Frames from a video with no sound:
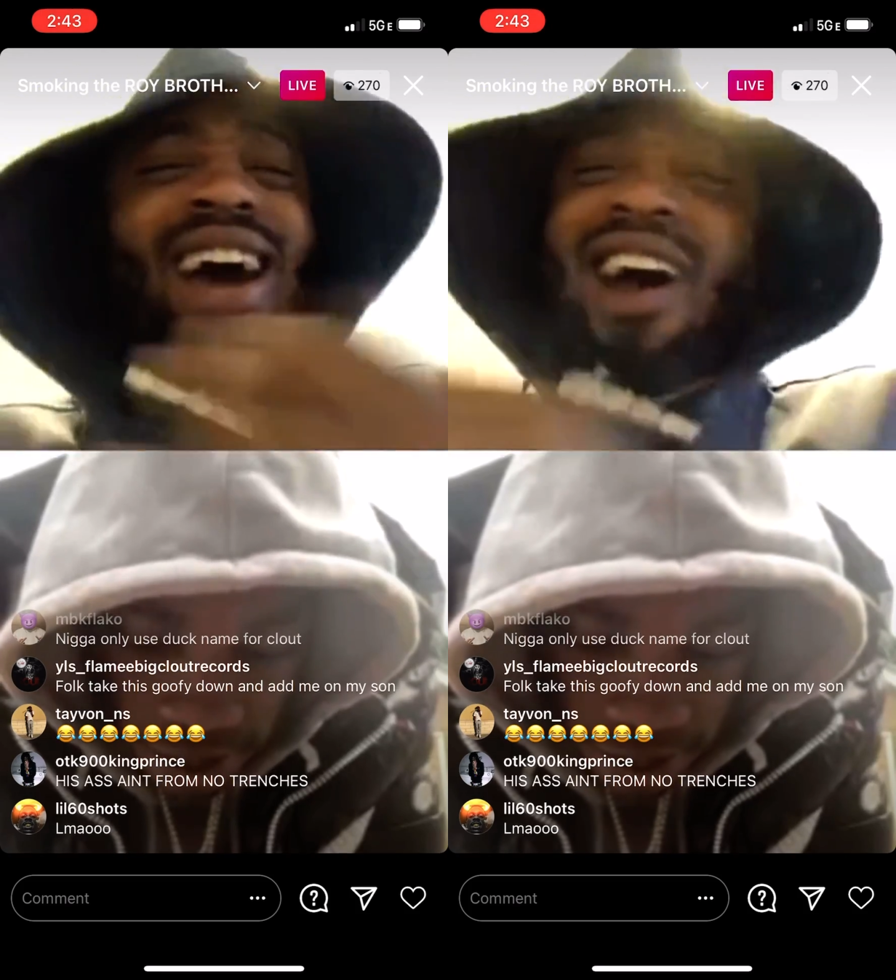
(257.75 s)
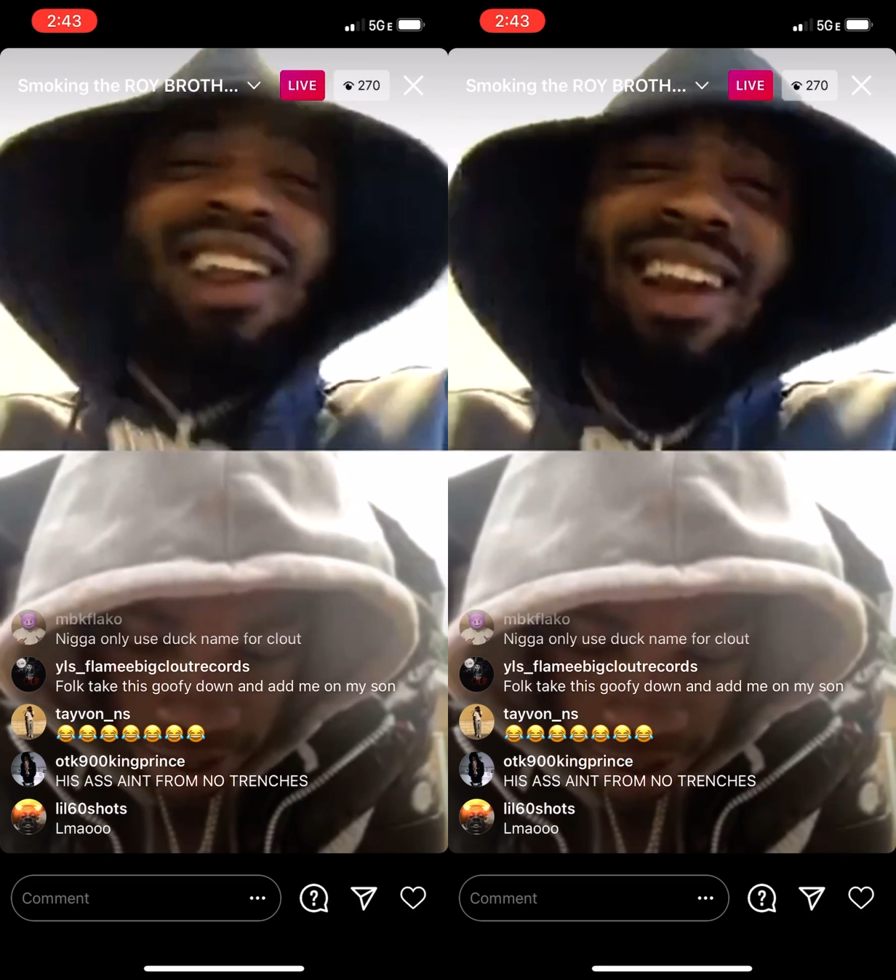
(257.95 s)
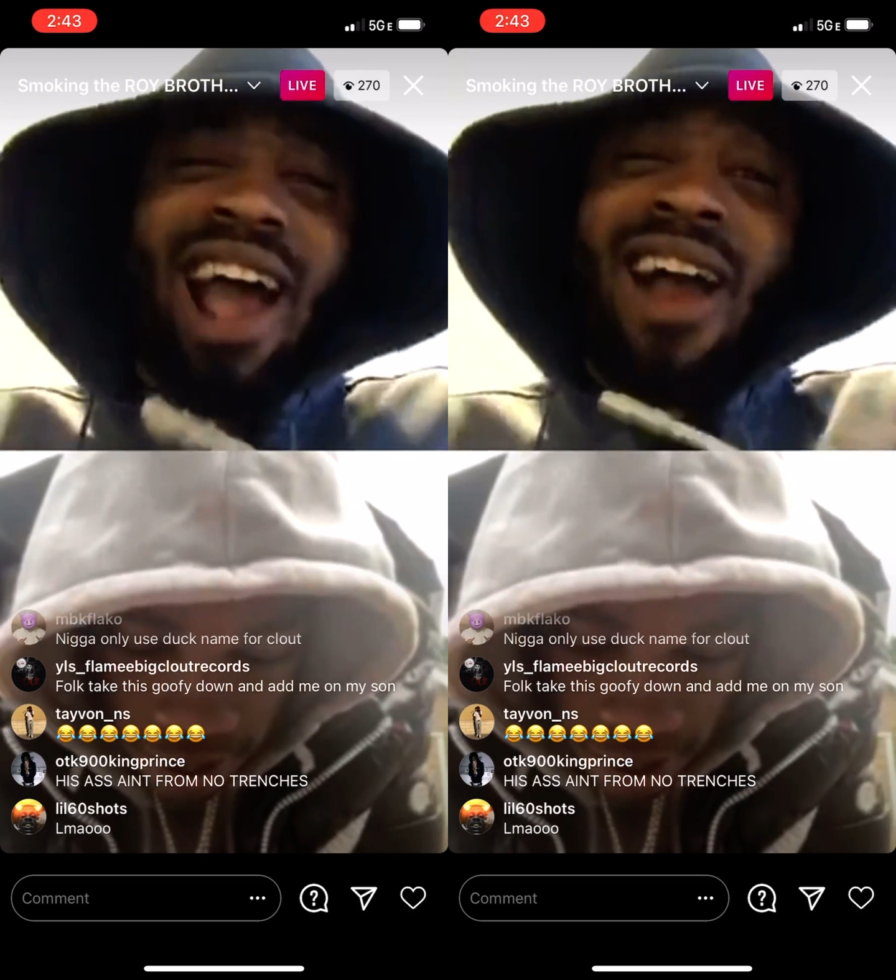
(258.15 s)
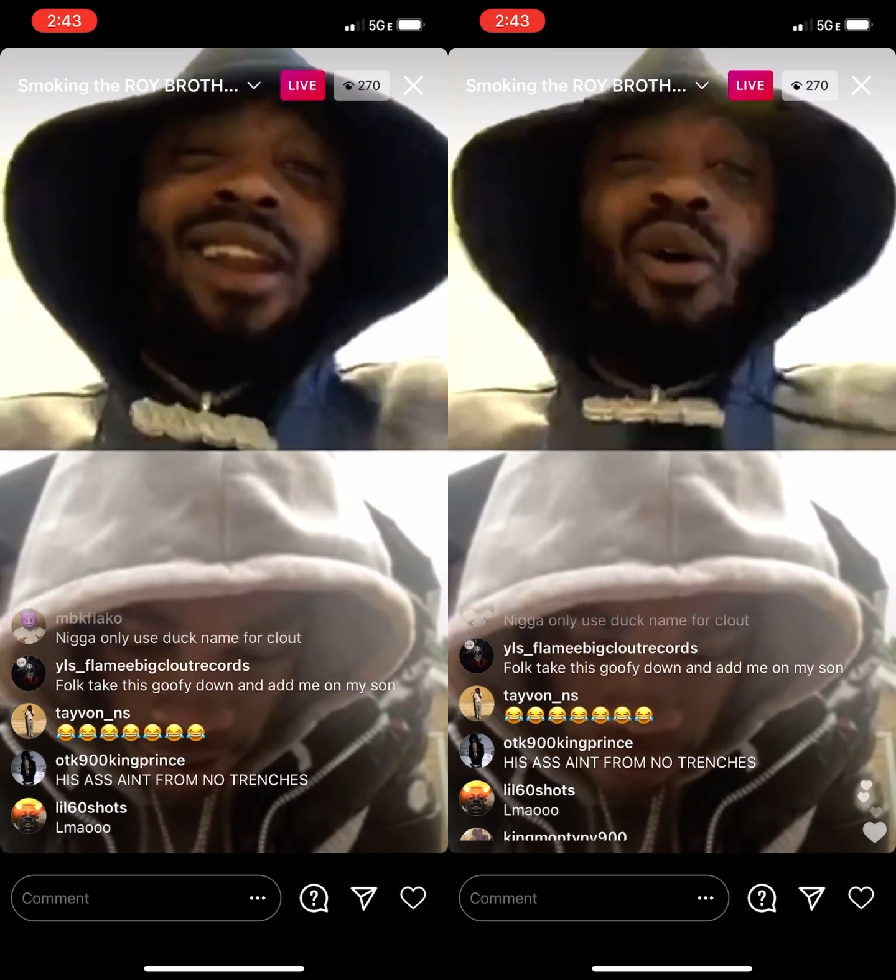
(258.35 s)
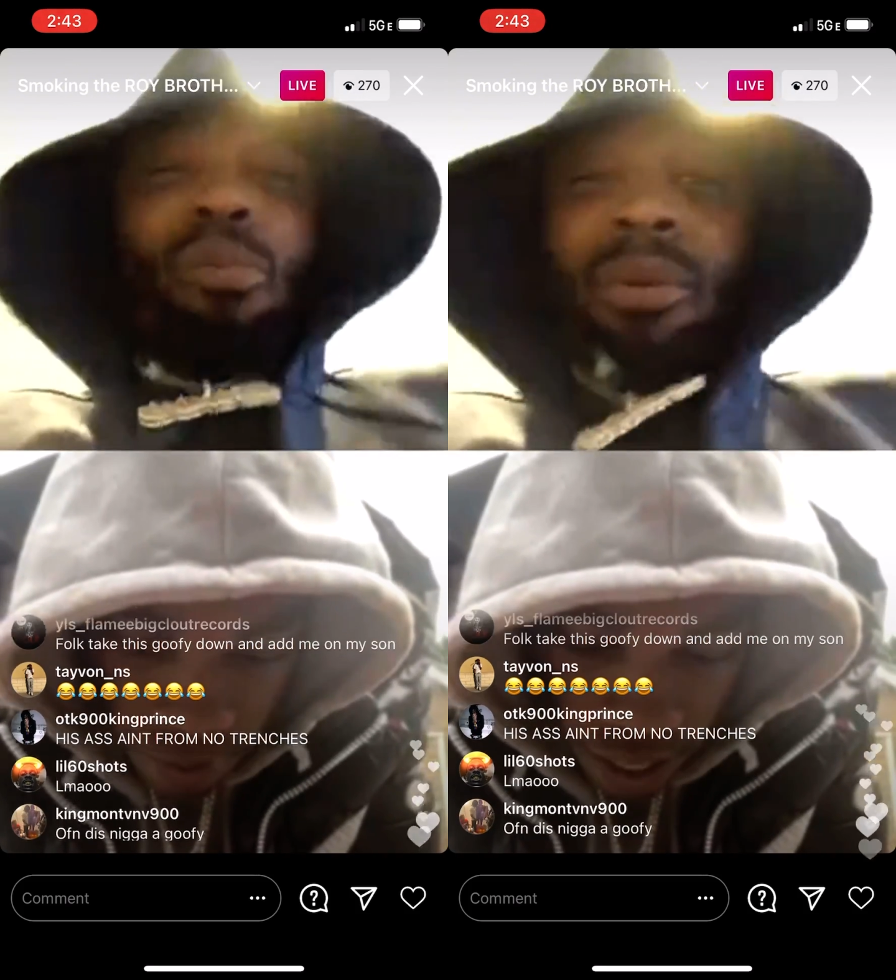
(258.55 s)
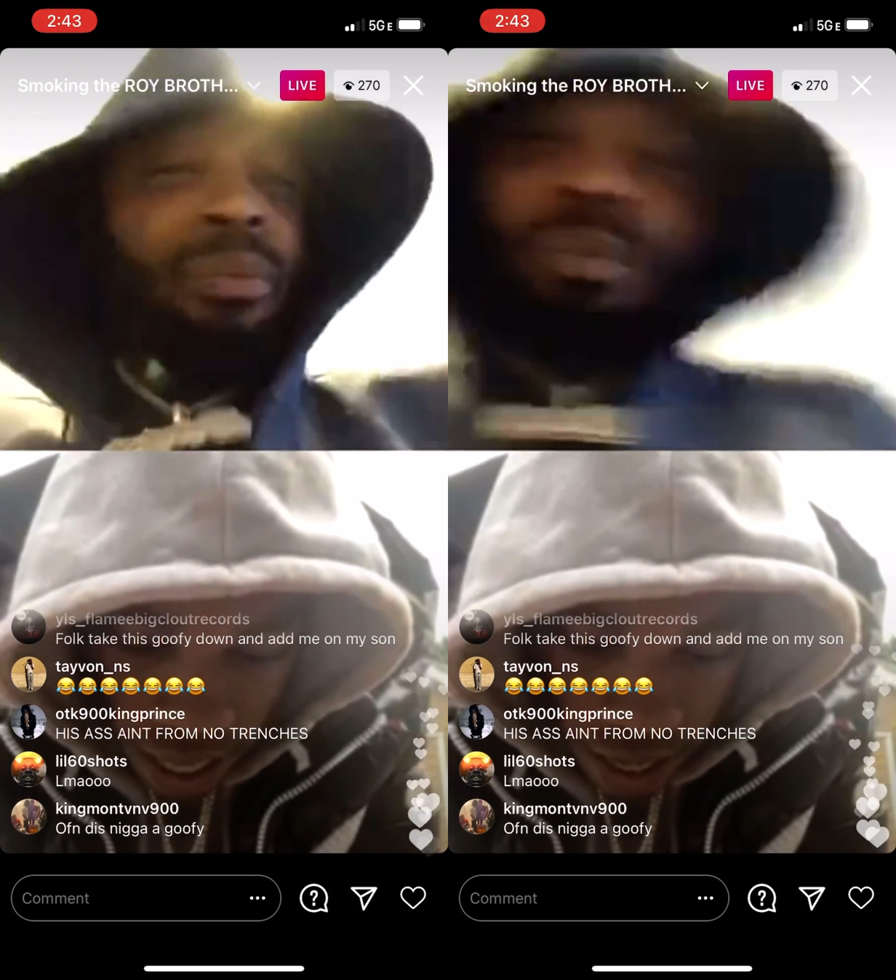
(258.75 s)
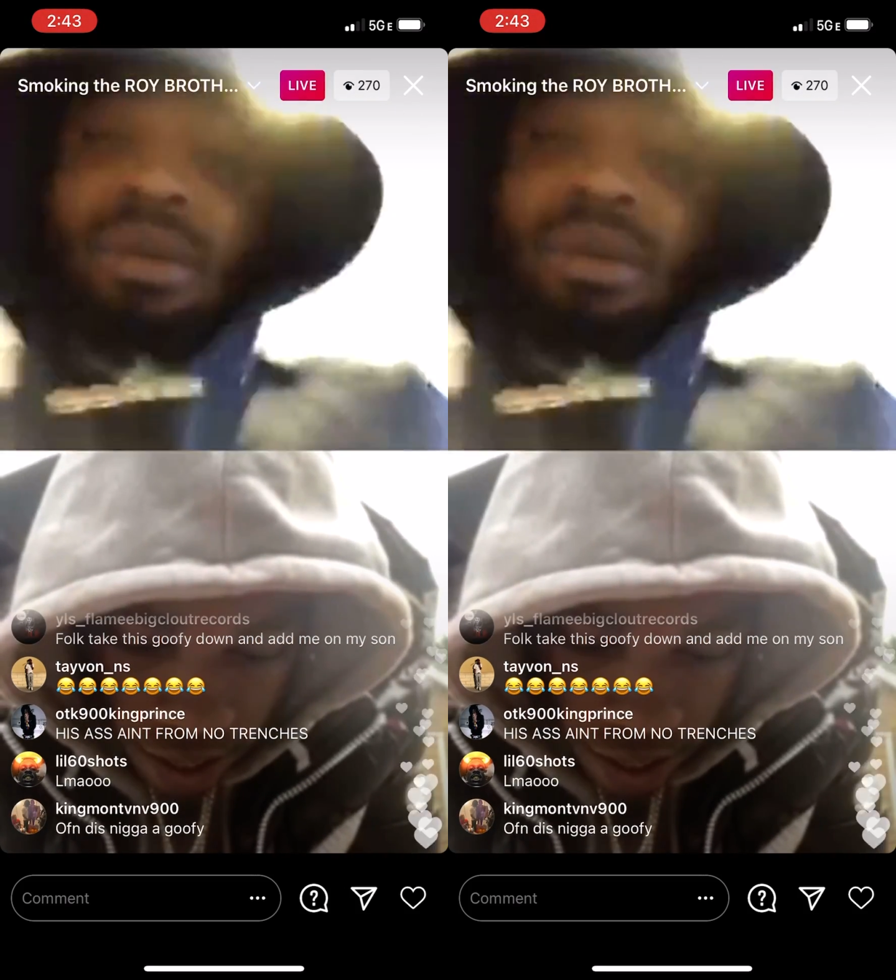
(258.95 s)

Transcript: don't, I